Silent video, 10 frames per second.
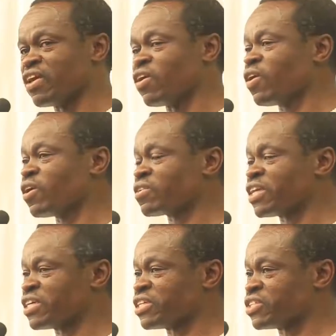a hall
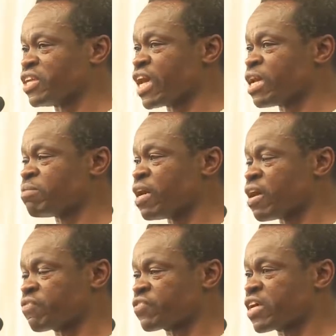that is named
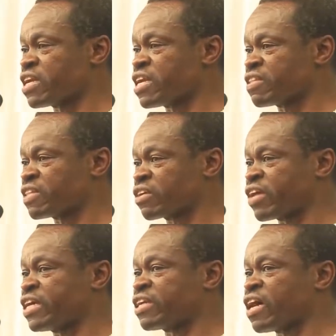after another
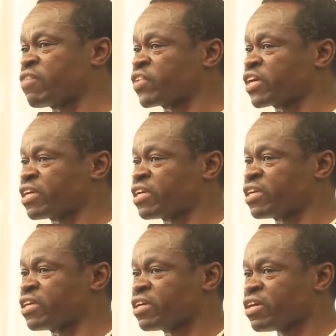great
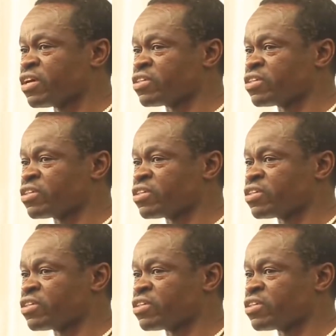African,